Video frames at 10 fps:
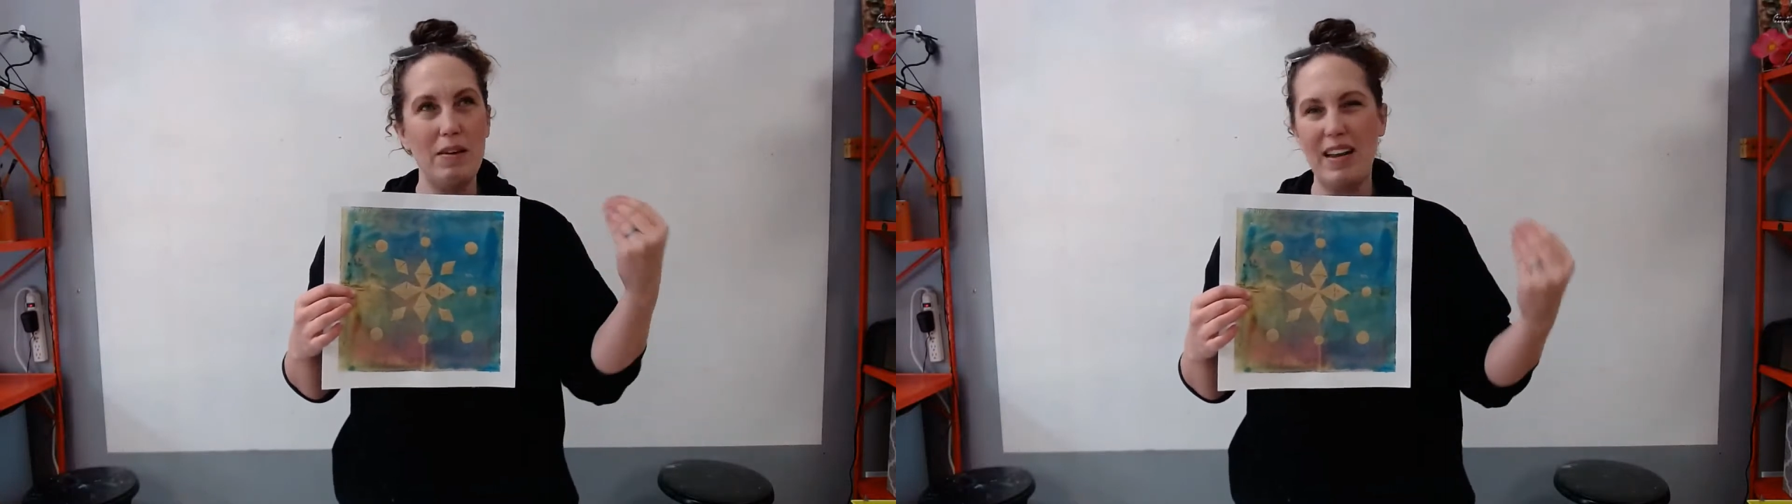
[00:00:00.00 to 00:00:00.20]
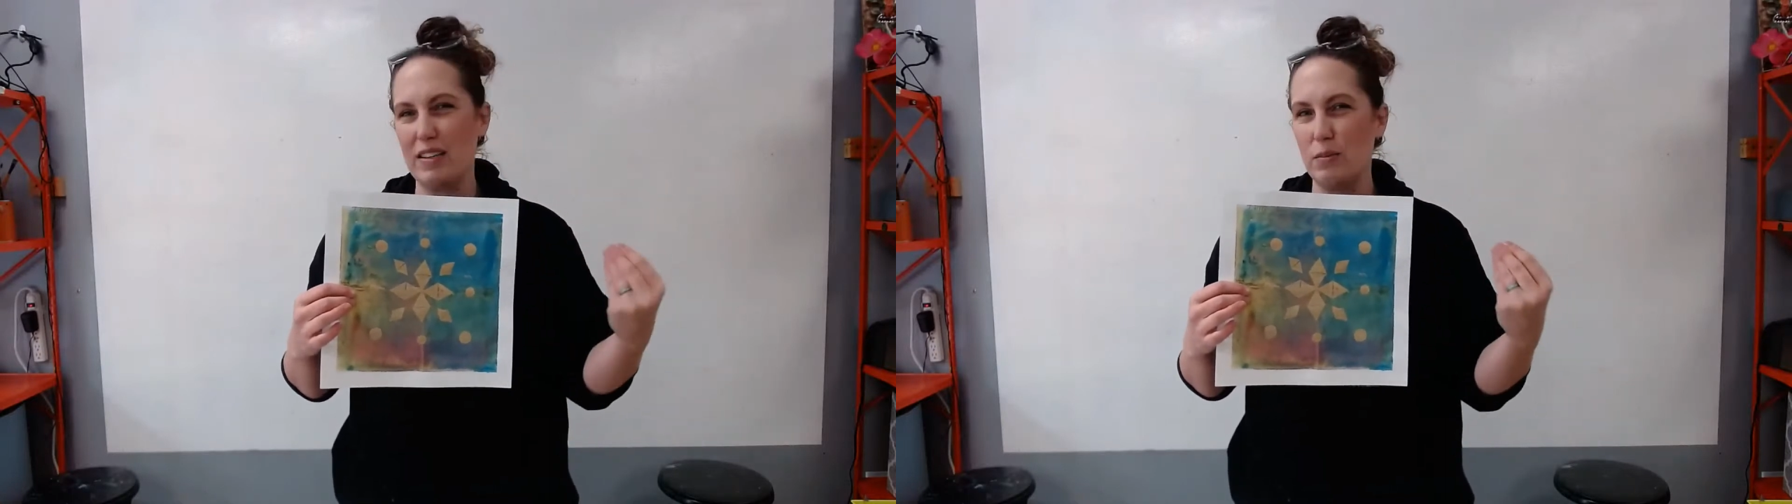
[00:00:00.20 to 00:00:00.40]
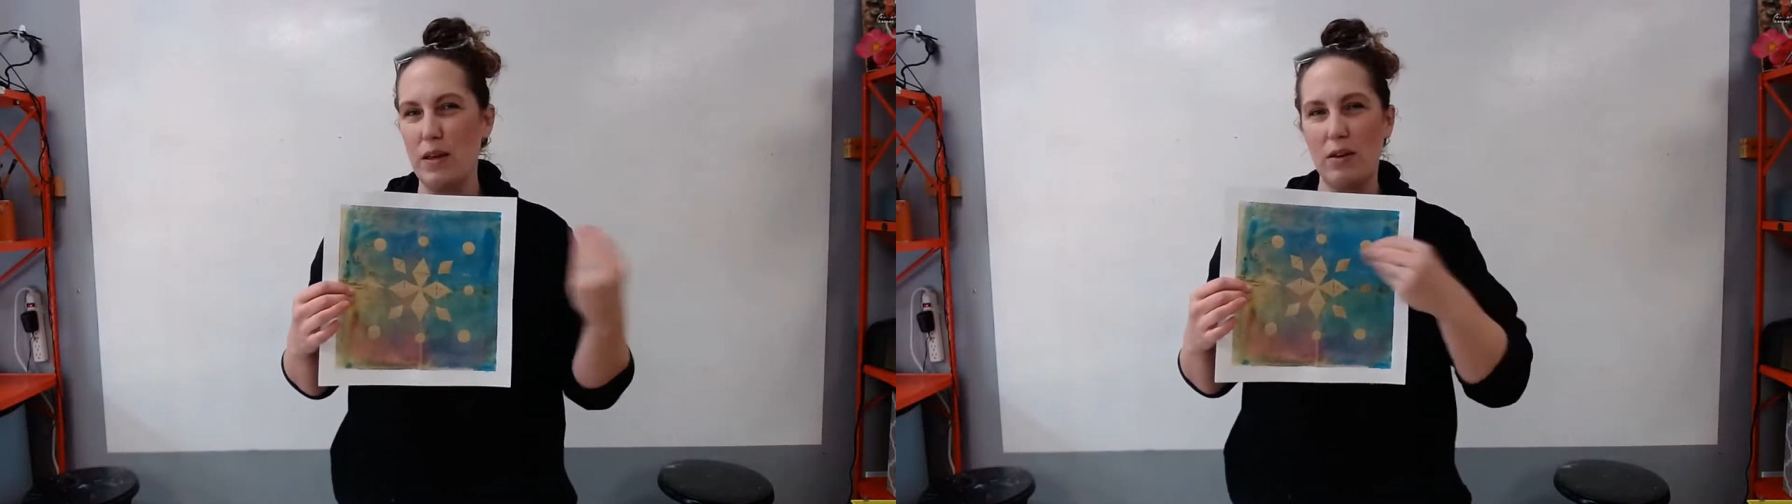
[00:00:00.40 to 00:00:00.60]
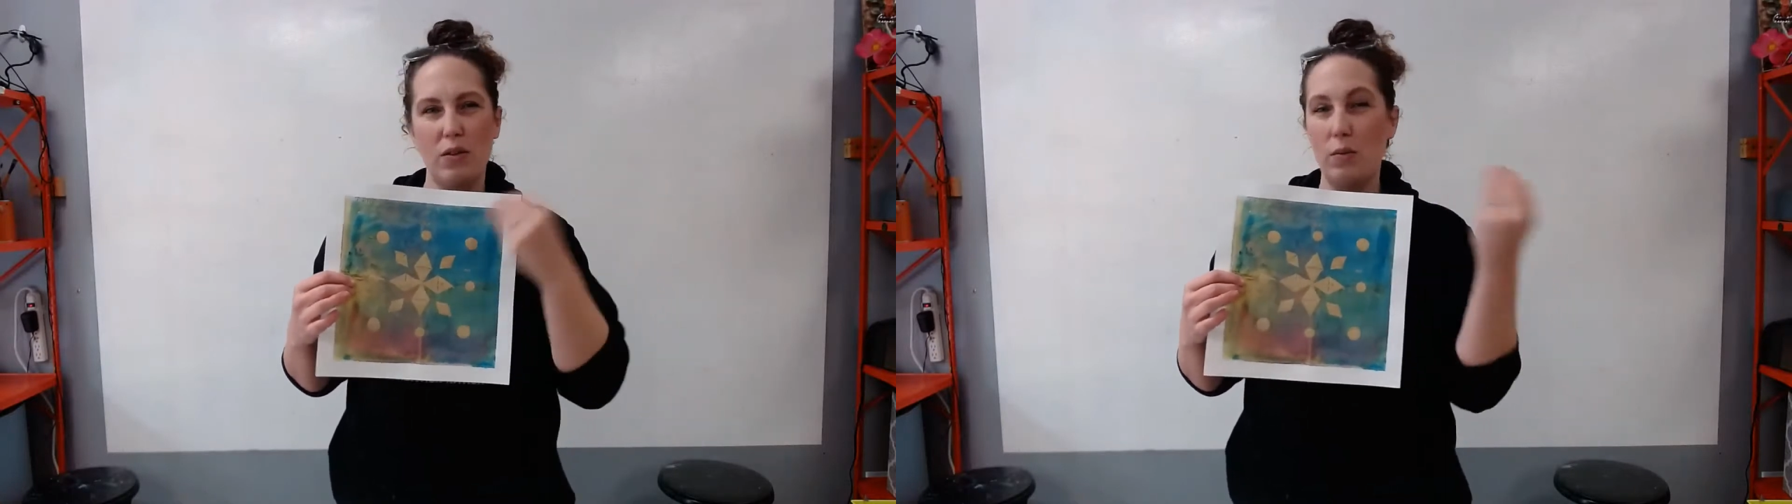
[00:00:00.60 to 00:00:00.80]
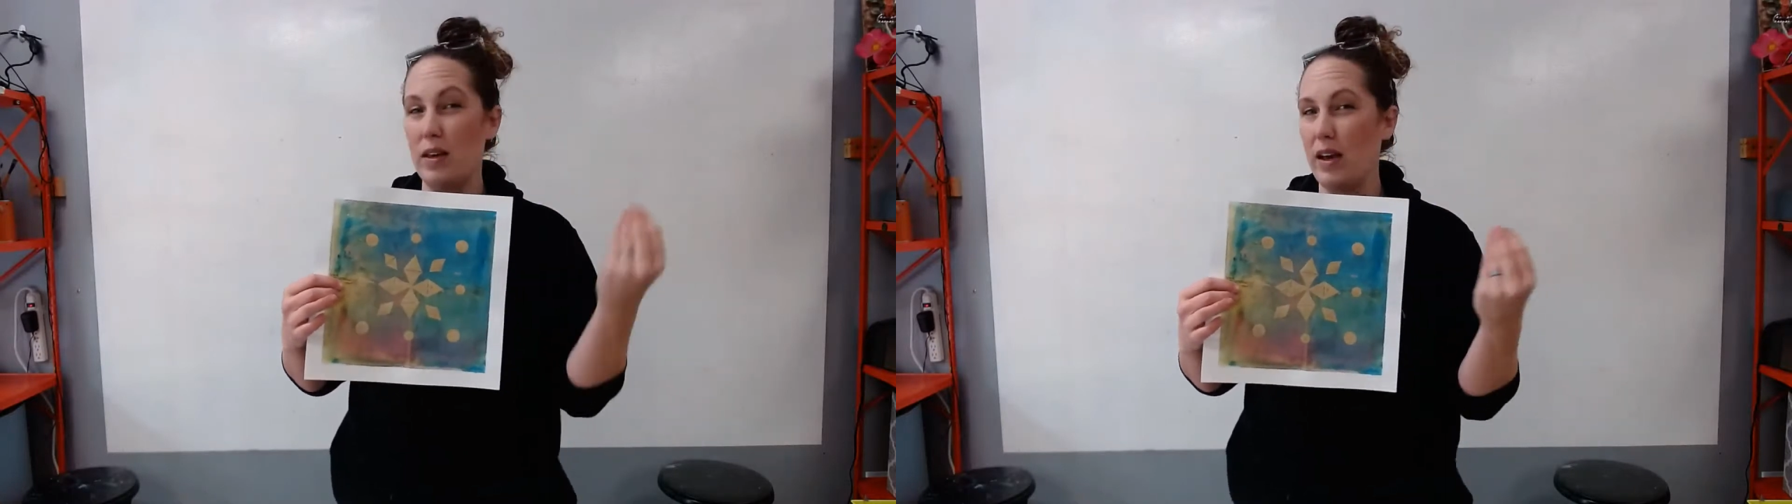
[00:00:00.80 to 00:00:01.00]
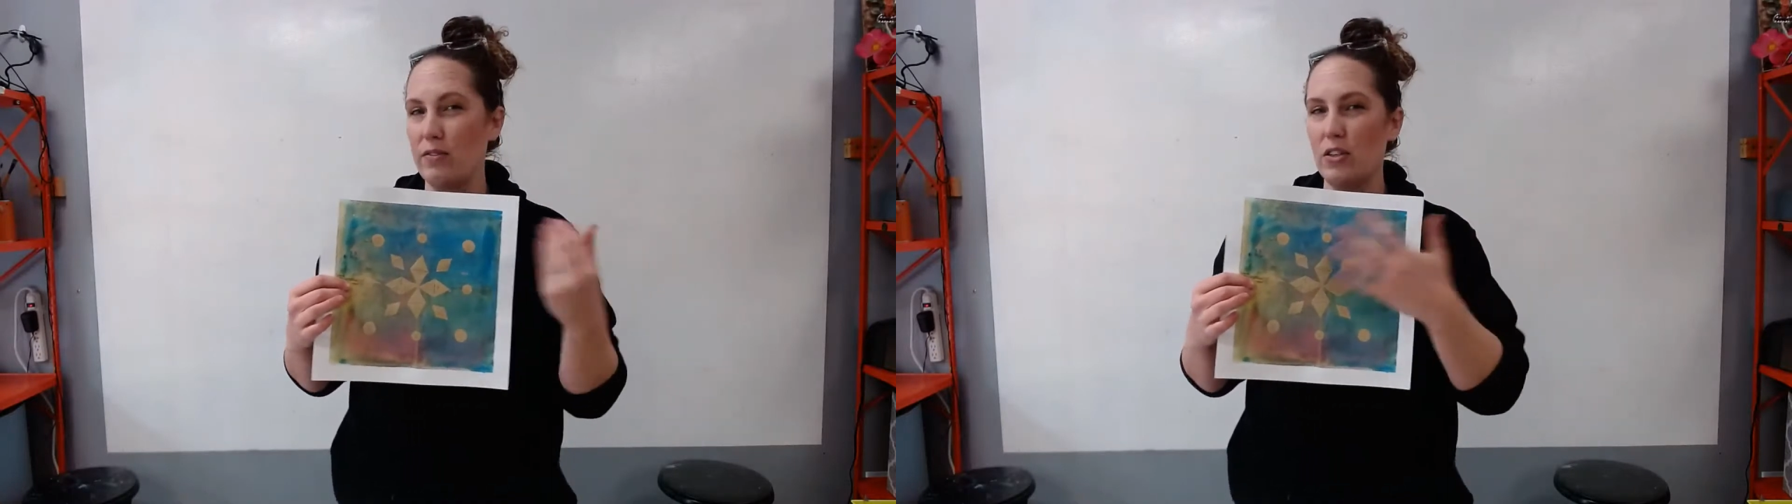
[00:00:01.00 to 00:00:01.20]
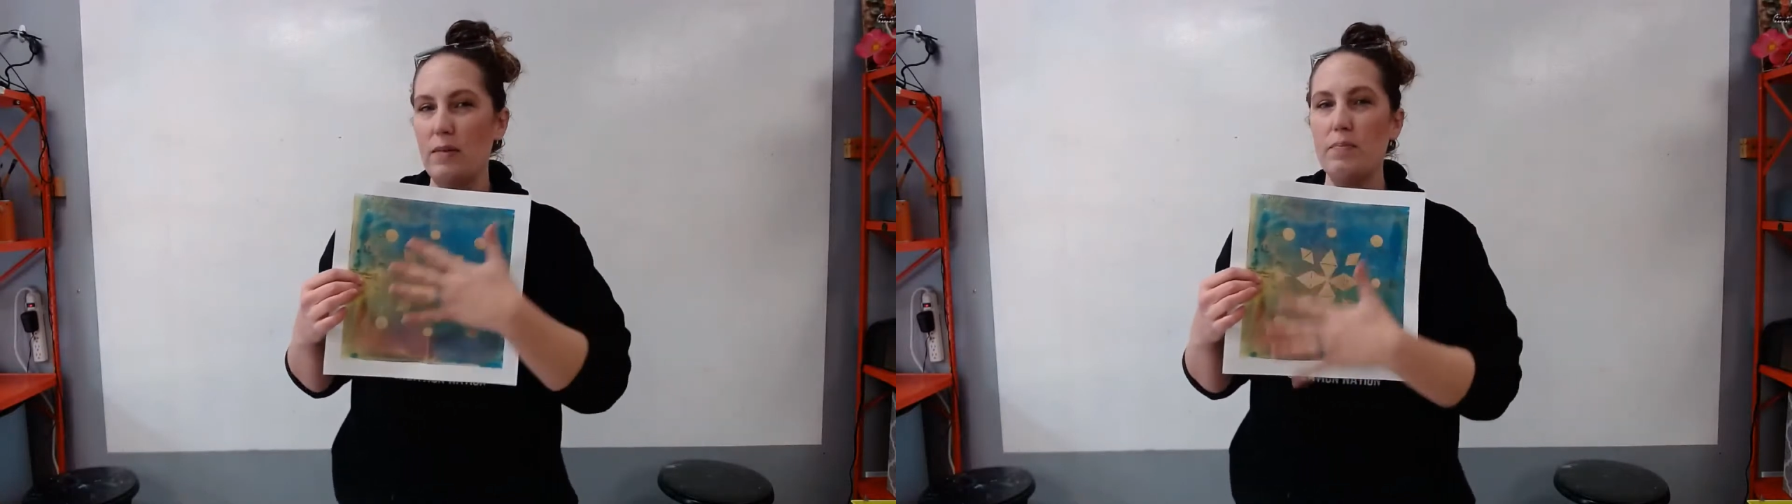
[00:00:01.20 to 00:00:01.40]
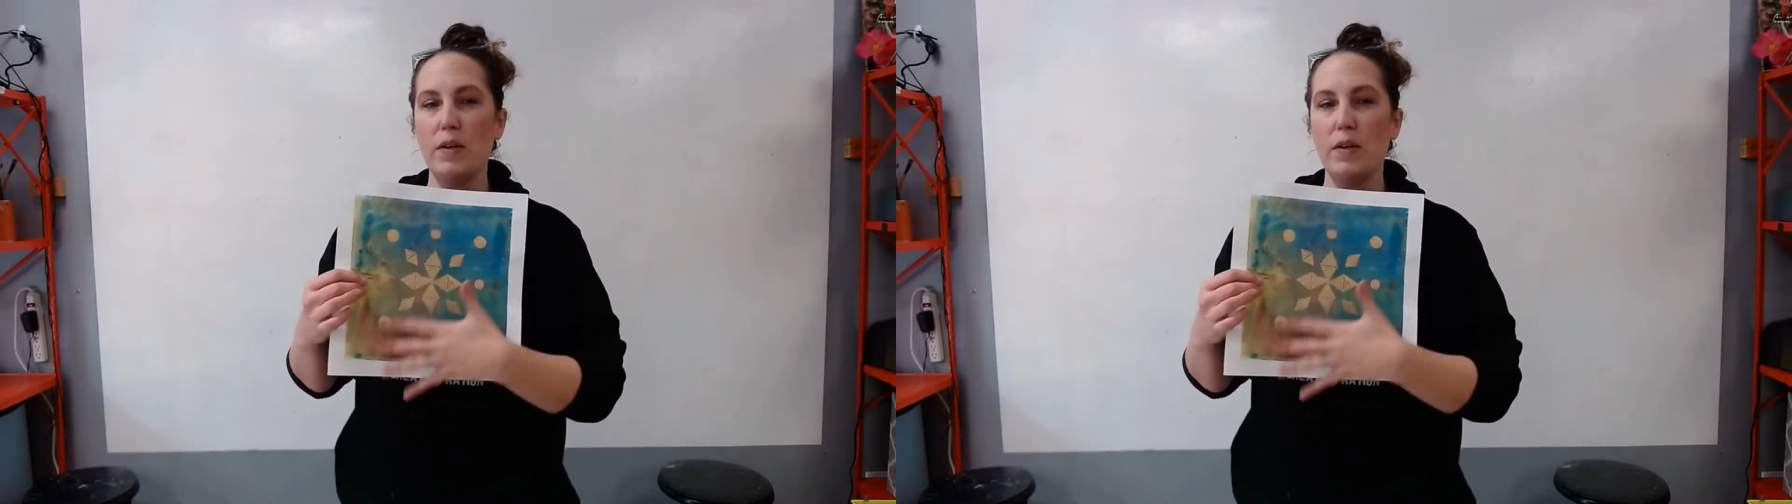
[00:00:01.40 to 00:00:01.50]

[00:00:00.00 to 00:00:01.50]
next week or the week after.